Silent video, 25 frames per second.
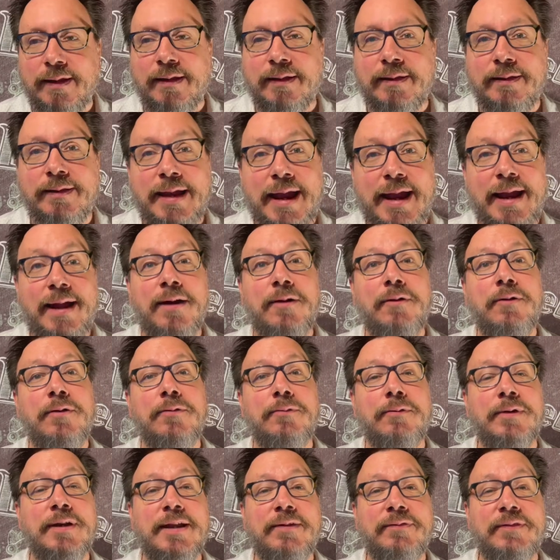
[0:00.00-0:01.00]
Now,
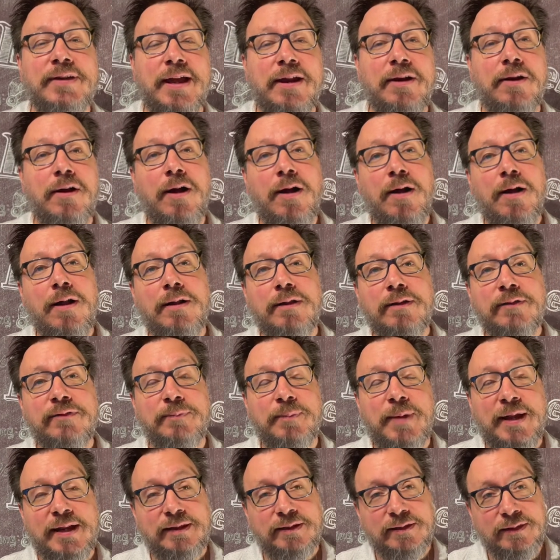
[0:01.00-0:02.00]
when I've got all of
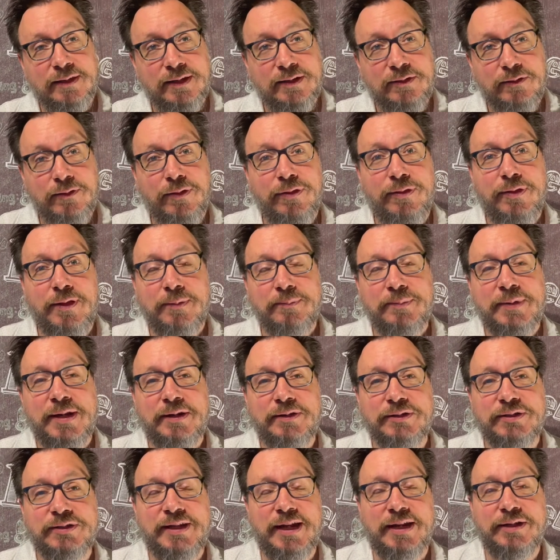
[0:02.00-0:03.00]
my little thumbnail
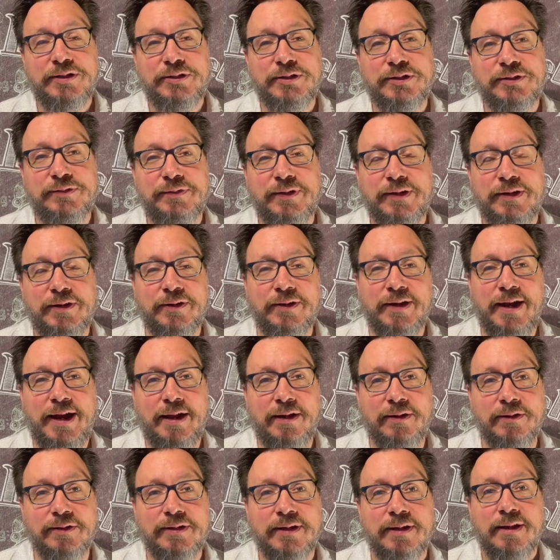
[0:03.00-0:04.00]
sketches figured
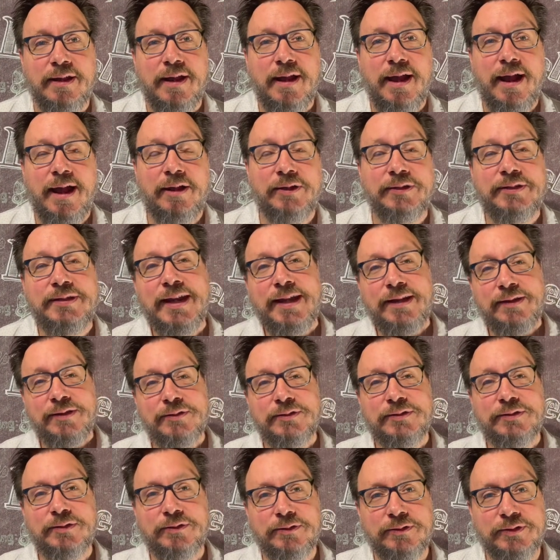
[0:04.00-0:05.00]
out, I'll take those
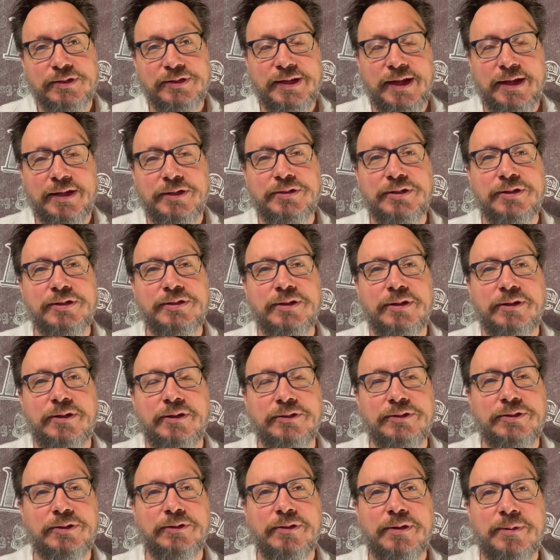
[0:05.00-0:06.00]
little sketches and I'll
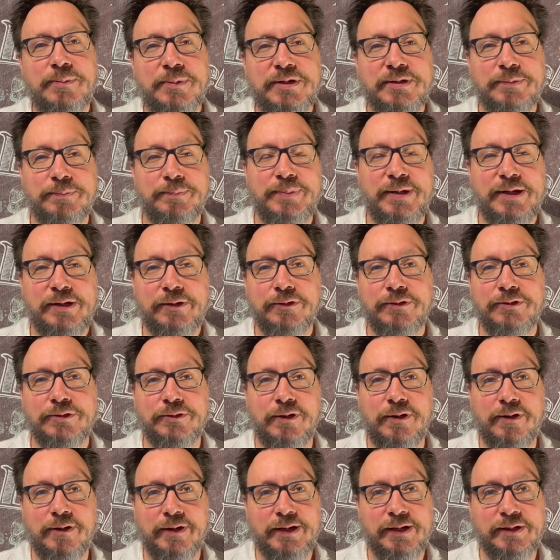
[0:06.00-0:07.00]
turn them into bigger
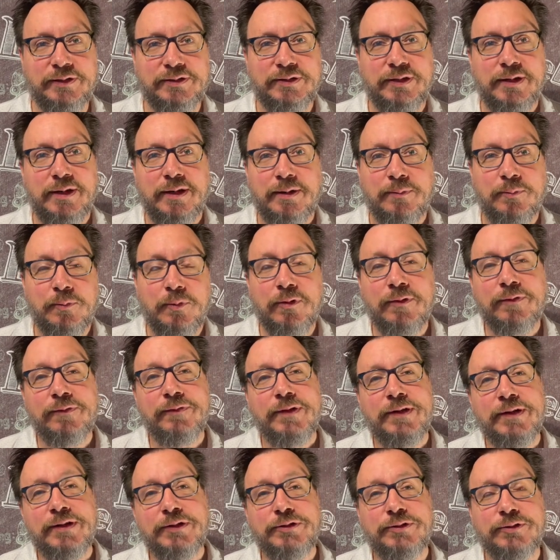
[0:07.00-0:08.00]
drawings, more
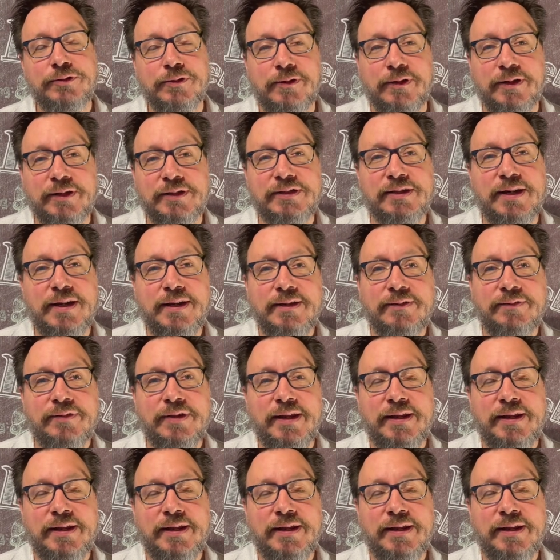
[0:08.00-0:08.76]
finished drawings, kind of like